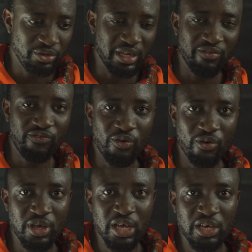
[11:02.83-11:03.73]
You can,
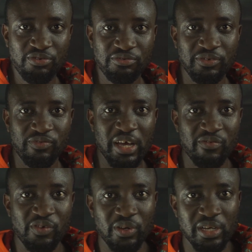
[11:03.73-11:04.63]
for
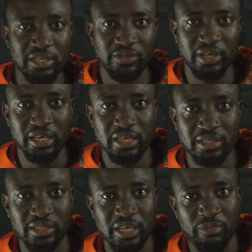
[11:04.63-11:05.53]
$55 you can
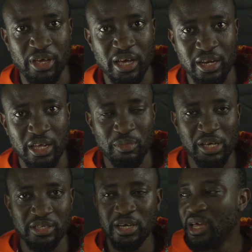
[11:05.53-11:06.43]
get some, and it makes